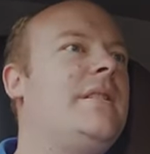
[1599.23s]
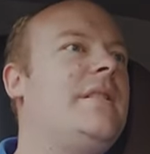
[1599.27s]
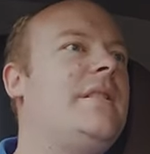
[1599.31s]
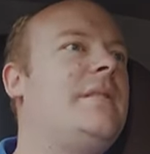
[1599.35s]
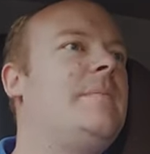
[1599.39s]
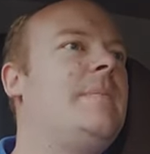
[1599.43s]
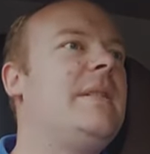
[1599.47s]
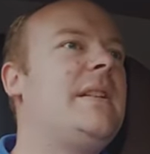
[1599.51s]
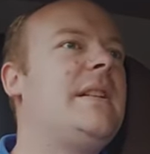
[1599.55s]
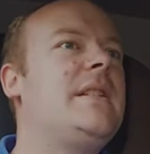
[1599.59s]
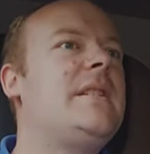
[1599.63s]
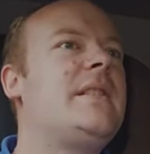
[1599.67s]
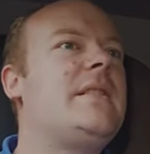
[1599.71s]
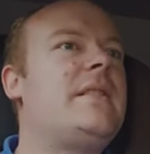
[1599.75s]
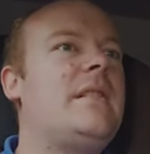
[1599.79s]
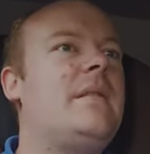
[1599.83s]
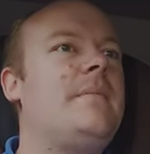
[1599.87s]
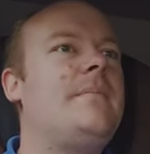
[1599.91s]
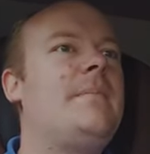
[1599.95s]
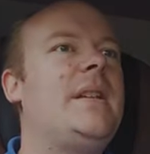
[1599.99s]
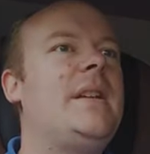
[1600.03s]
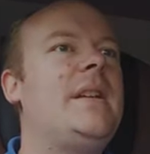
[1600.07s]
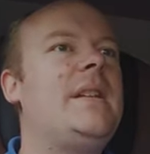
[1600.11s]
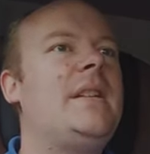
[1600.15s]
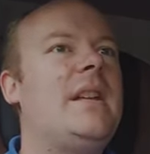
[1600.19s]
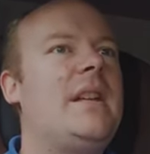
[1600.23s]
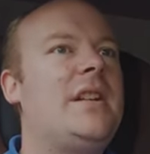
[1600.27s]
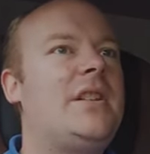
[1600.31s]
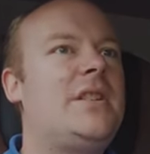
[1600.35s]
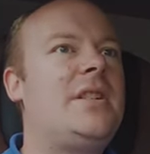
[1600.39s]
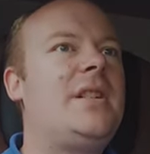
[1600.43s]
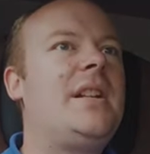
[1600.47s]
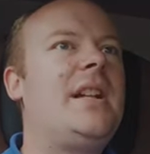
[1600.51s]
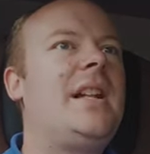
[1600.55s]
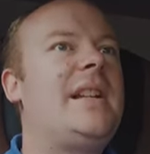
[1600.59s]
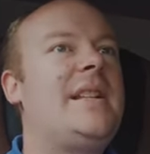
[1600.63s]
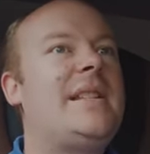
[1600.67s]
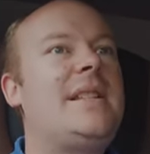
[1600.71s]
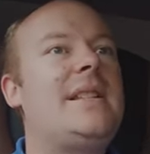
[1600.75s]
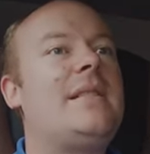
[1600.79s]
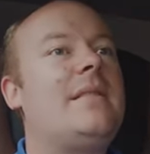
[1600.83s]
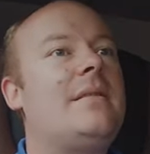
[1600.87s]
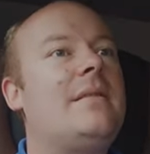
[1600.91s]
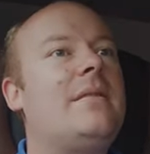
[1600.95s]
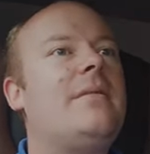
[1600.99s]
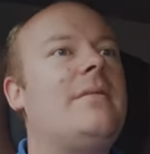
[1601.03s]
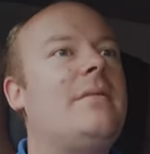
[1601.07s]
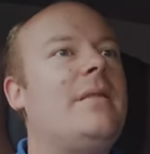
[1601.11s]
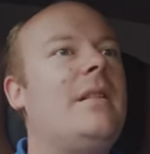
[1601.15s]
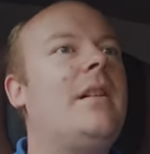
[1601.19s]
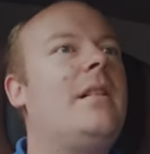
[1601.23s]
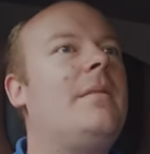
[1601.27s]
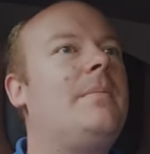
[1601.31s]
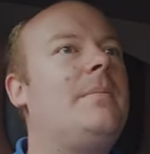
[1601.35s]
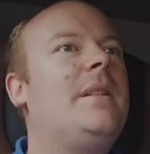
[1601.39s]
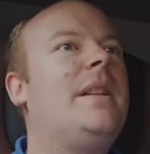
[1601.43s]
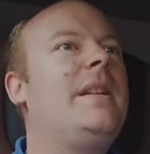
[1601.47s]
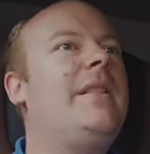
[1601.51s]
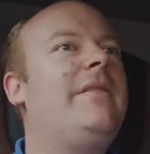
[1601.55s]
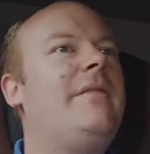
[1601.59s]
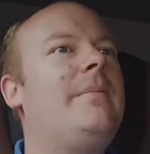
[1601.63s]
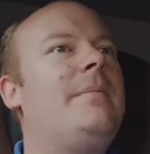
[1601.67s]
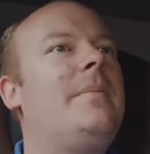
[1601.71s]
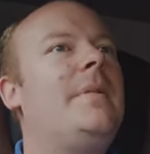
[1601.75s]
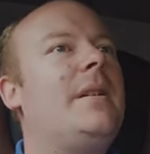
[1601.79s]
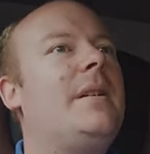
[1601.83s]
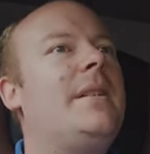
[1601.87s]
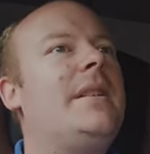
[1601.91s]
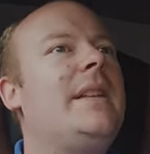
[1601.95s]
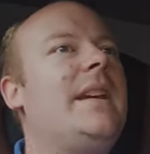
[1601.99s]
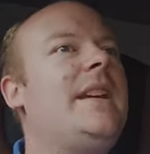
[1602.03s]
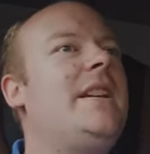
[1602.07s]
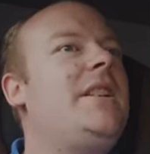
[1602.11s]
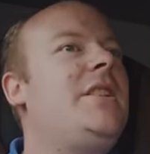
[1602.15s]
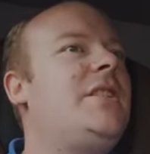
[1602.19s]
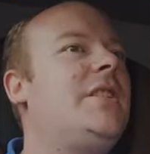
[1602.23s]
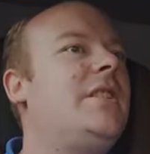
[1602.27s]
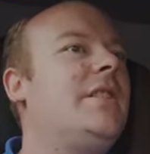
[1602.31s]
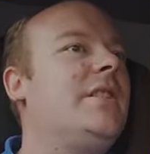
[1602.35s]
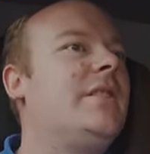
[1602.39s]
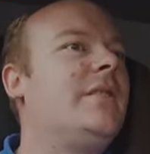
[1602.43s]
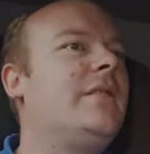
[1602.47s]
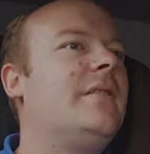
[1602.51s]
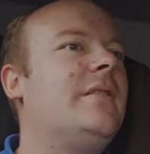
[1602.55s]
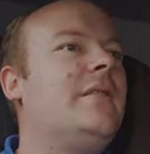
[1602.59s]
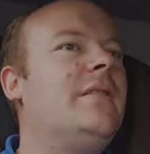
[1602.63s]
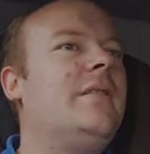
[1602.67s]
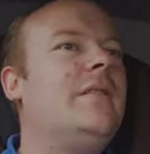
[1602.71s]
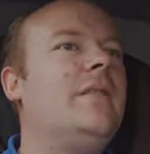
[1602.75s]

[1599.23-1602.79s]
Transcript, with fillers: it just means I'm a bit nationalist and I believe in my nation.